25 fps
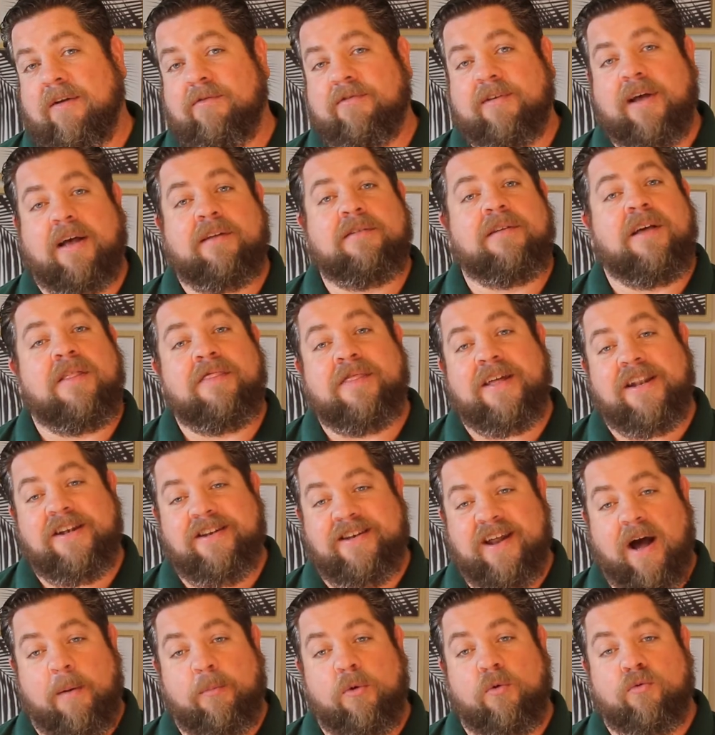gives us the
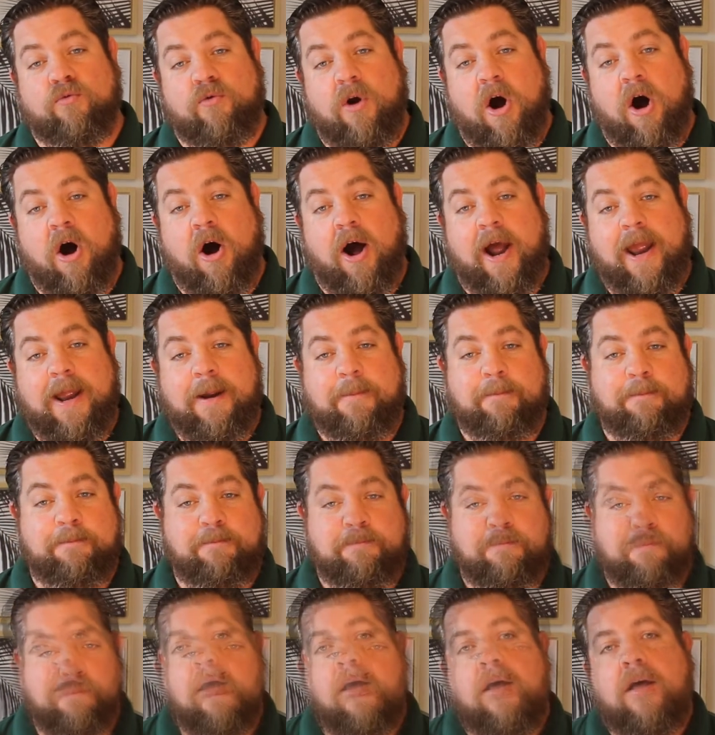double rye.
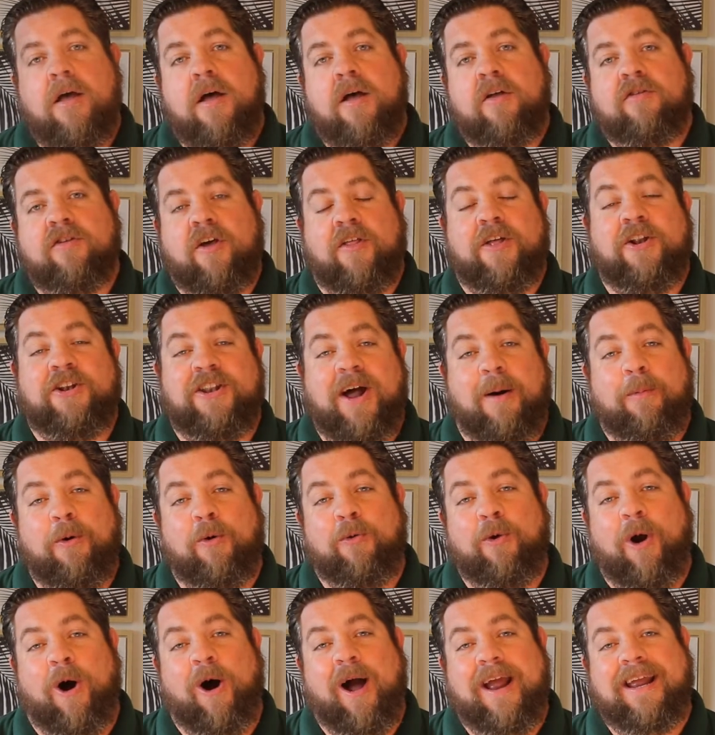So the double
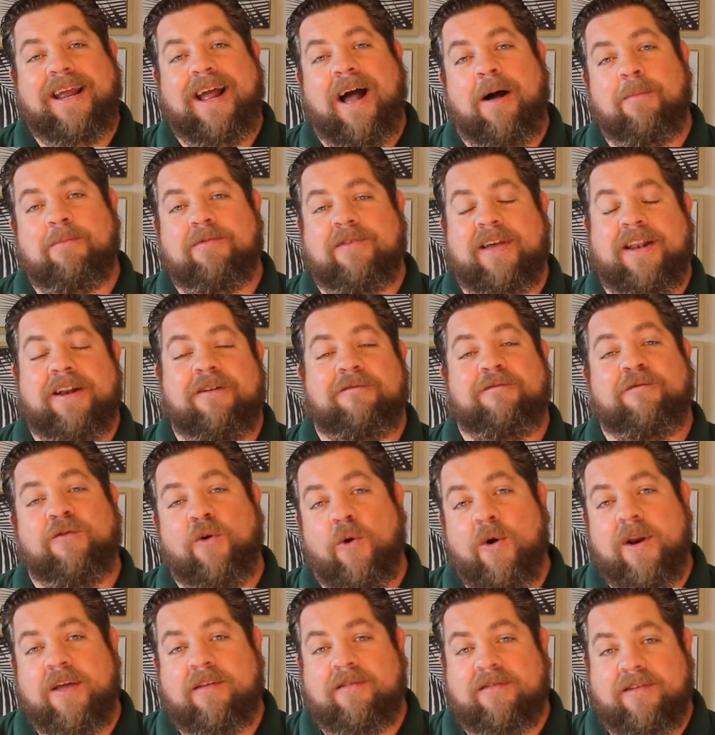rye comes in at
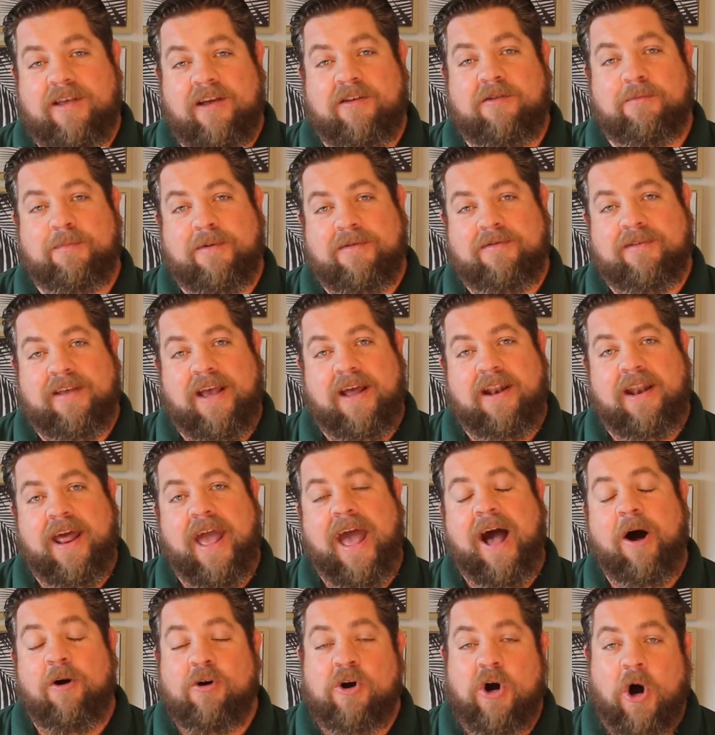46%
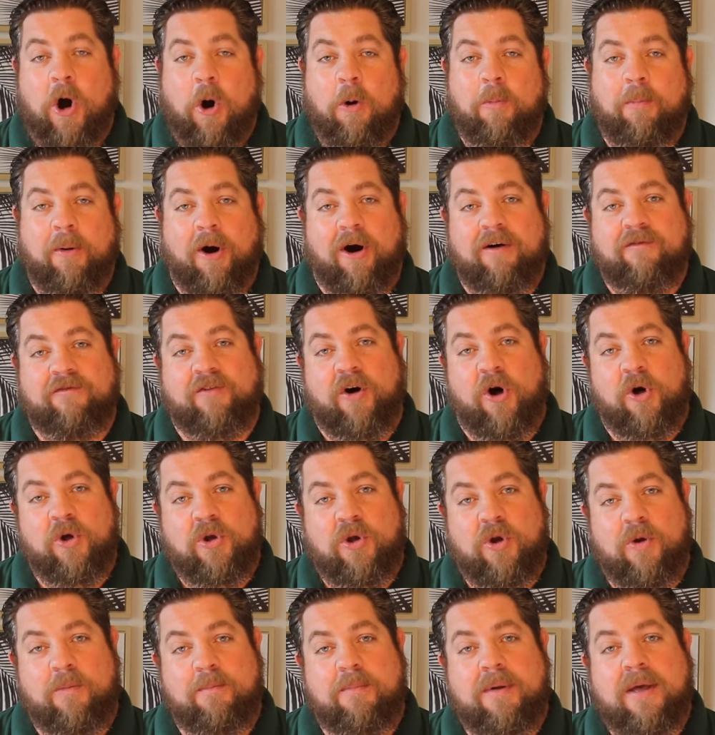alcohol by
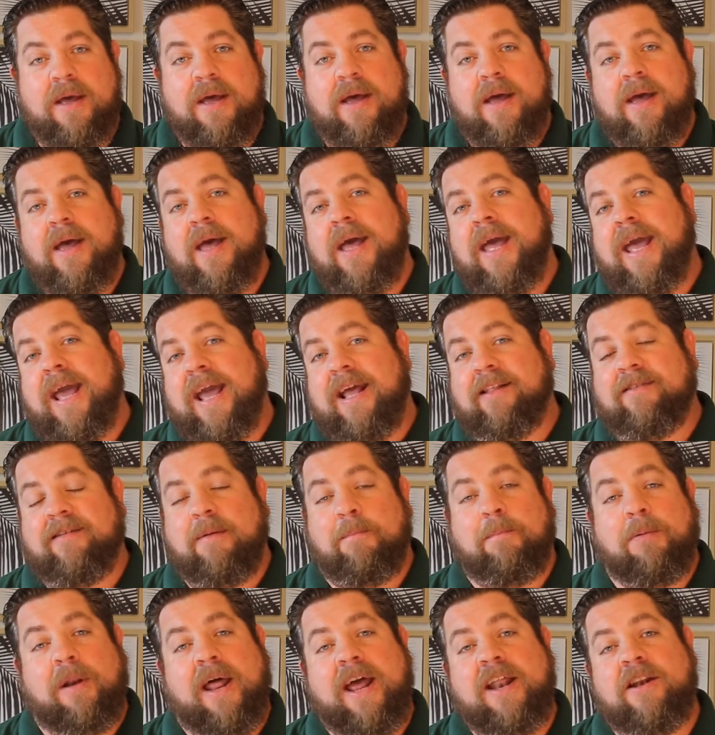volume. It's a
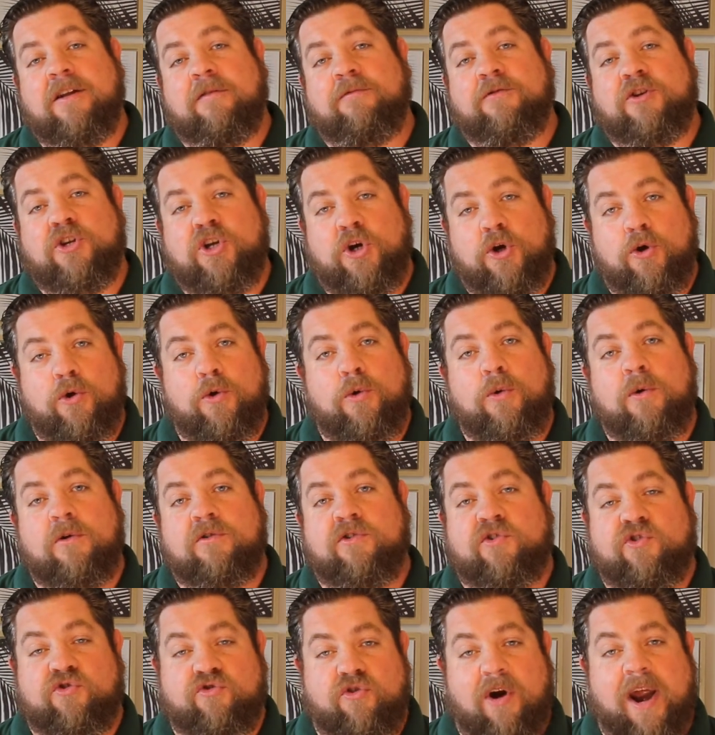blend of two
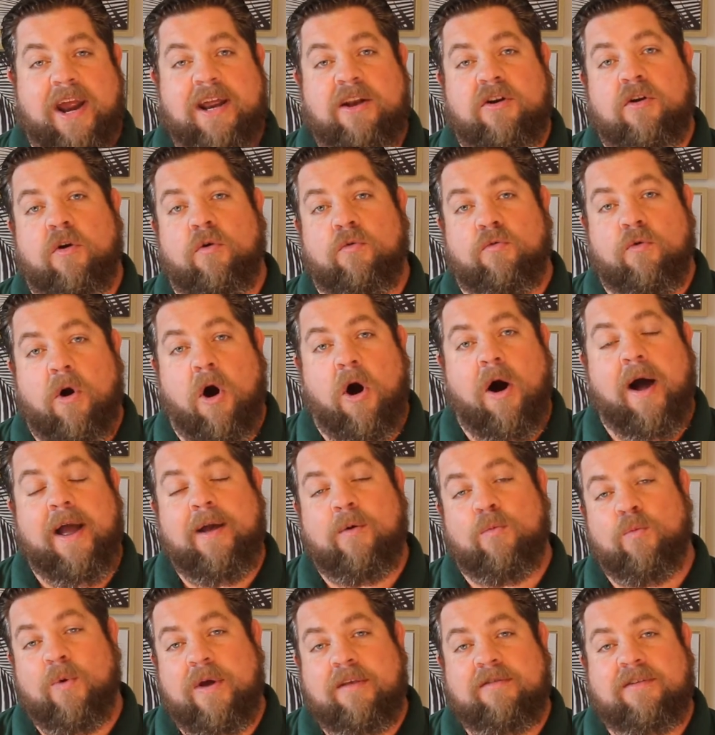straight
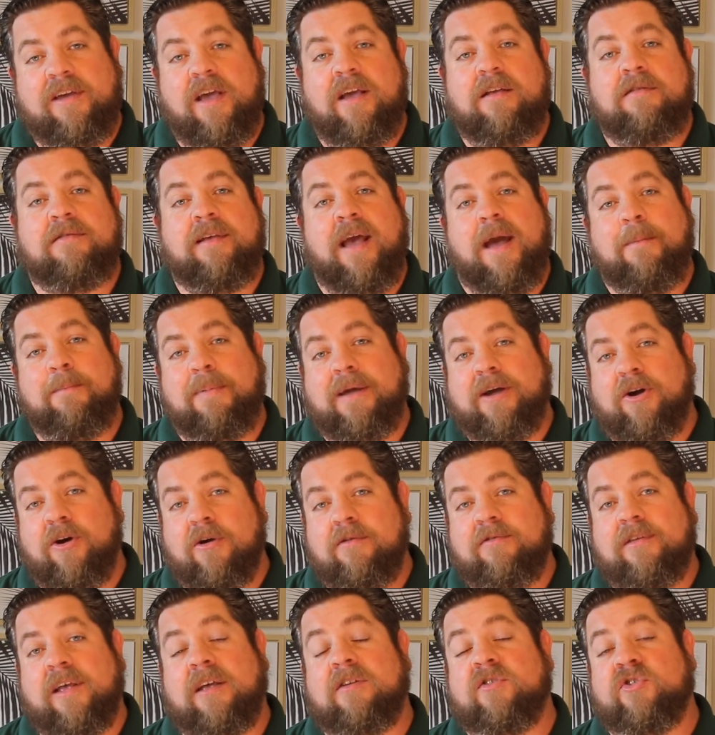rye whiskies, and
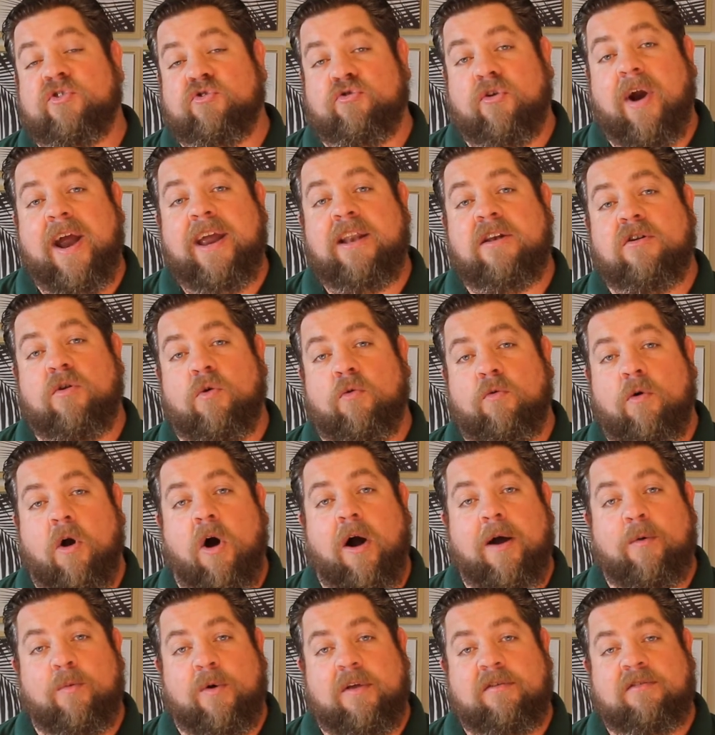because they're straight
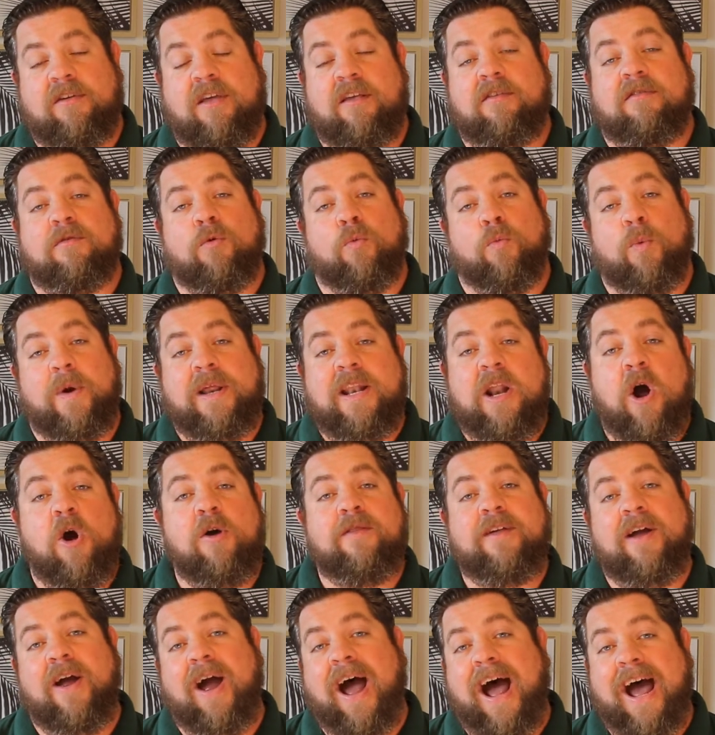rye whiskies, we know
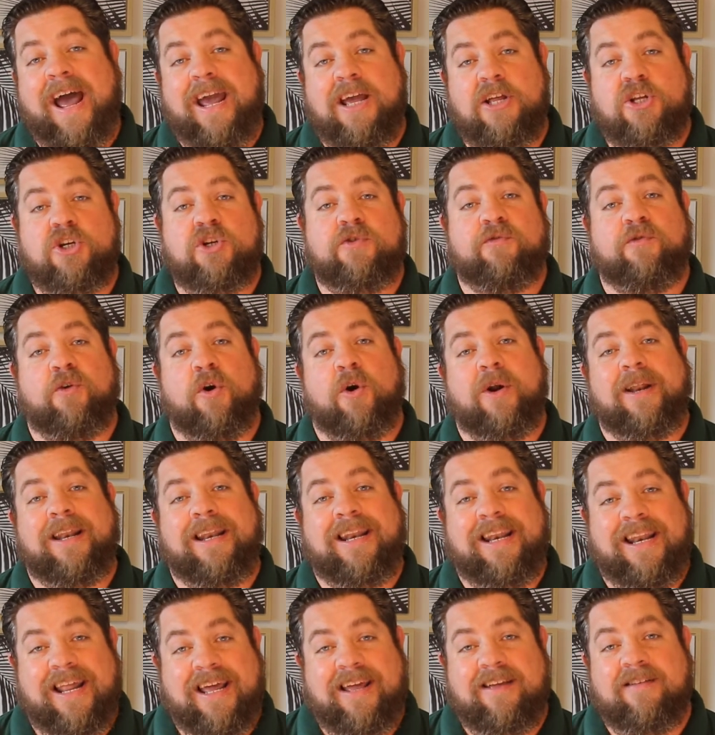they're aged for at
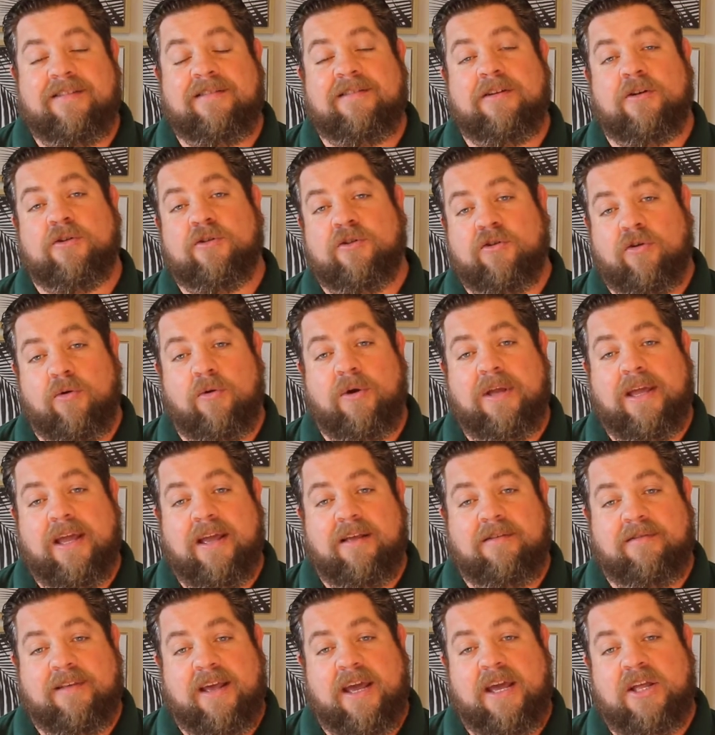least 2
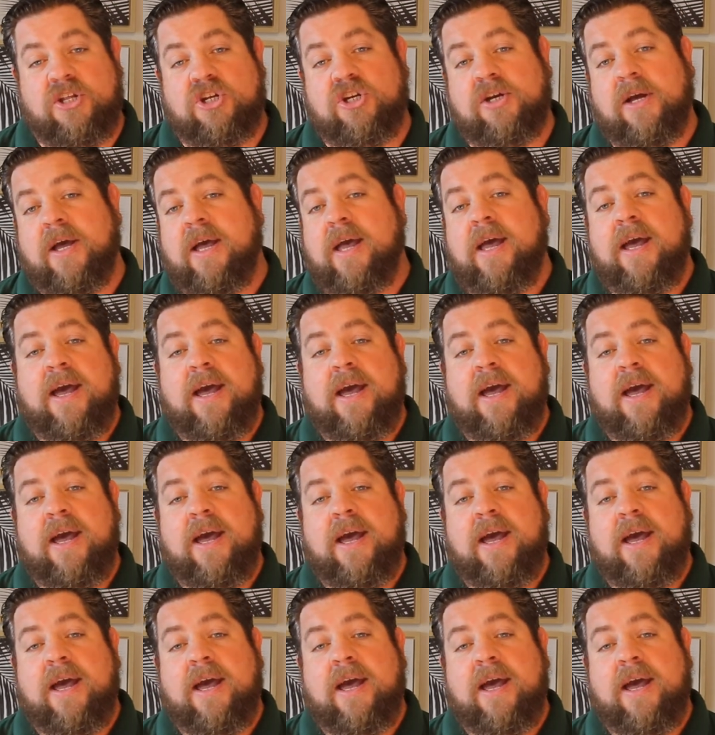years each,